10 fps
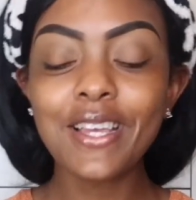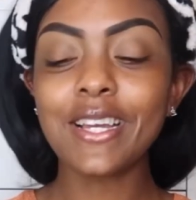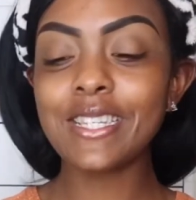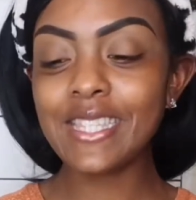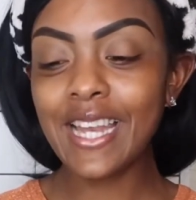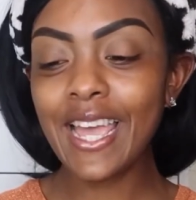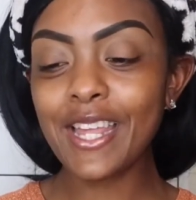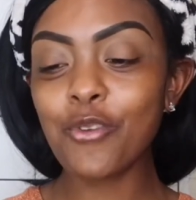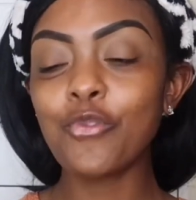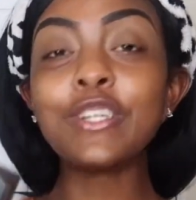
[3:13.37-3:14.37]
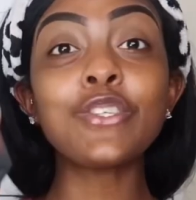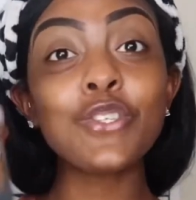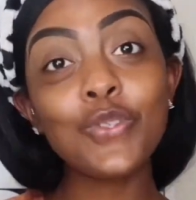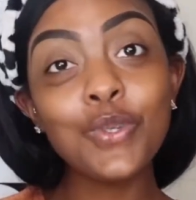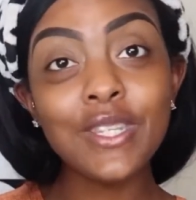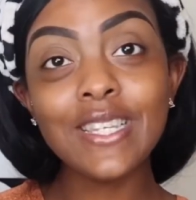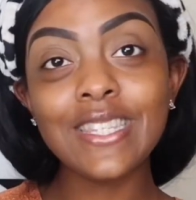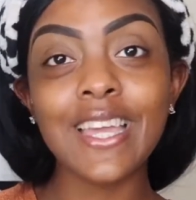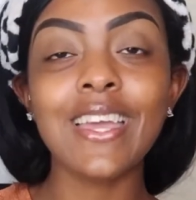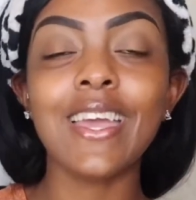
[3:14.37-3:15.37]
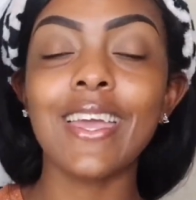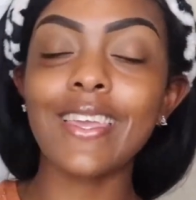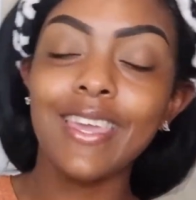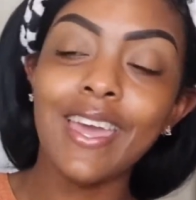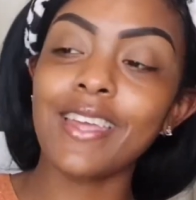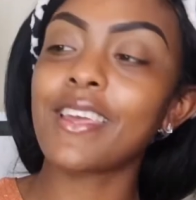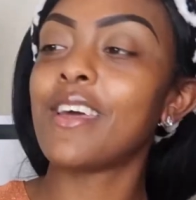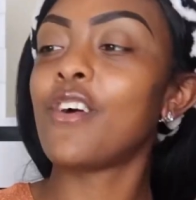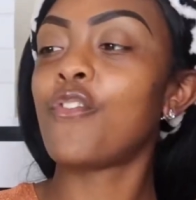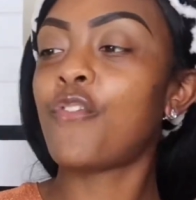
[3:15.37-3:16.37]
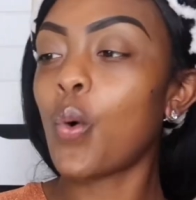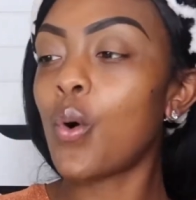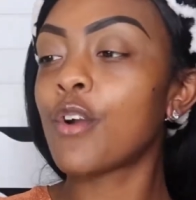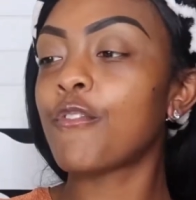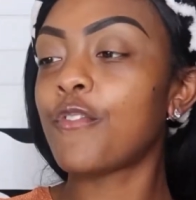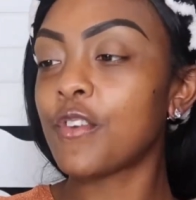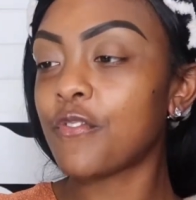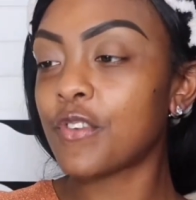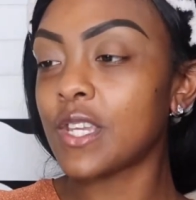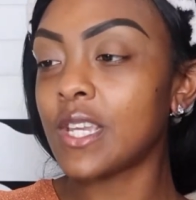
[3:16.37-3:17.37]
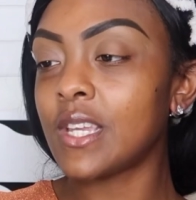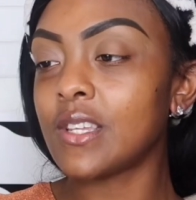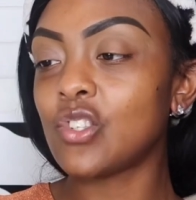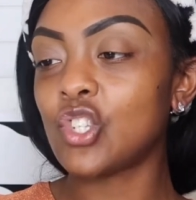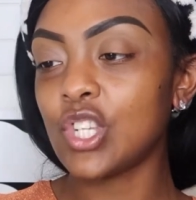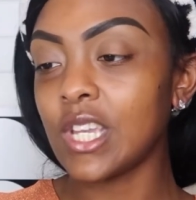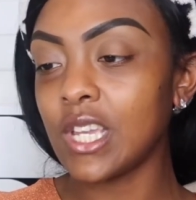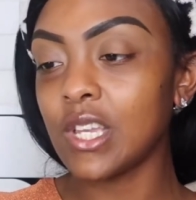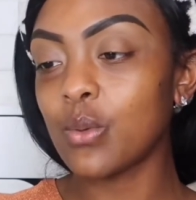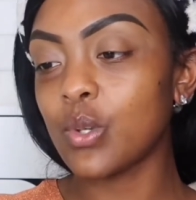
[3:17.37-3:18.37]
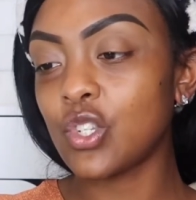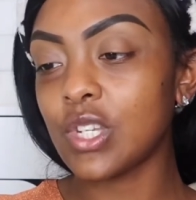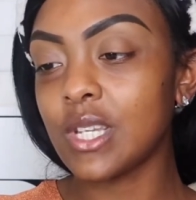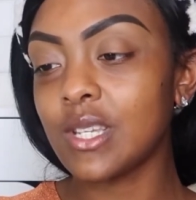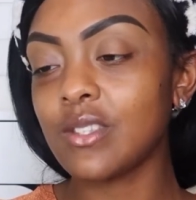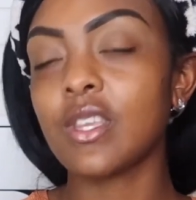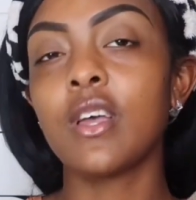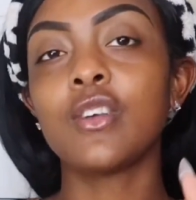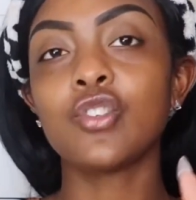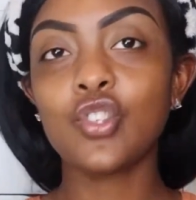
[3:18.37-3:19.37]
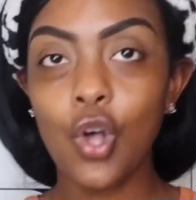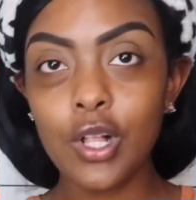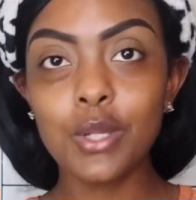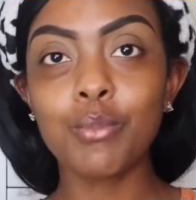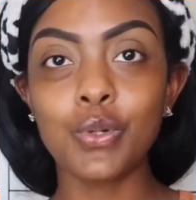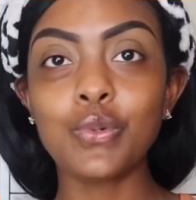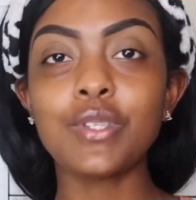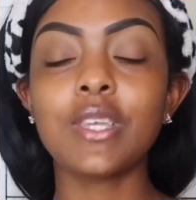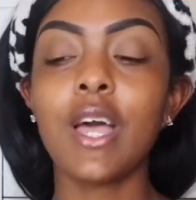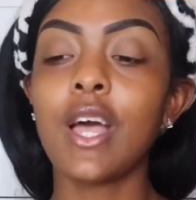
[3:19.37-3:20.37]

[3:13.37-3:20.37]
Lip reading: Because then I had to run to the store the next day and get 450G, which is chocolate mousse.